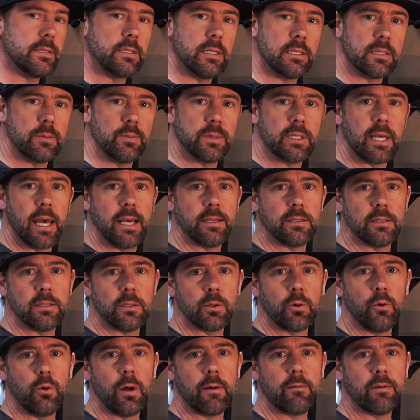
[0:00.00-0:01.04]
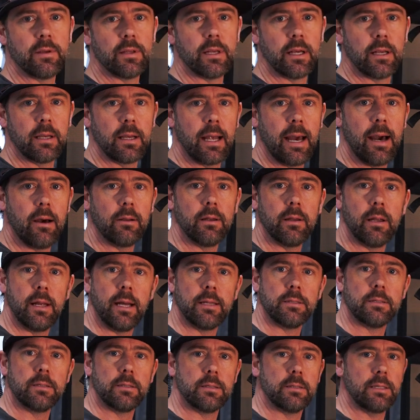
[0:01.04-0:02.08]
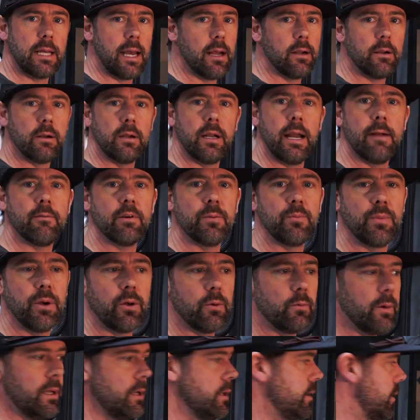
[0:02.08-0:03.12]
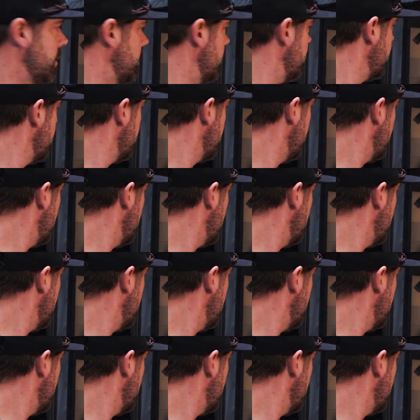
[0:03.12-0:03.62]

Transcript: the systems cases to cool everything down, and that's standard in every build we do.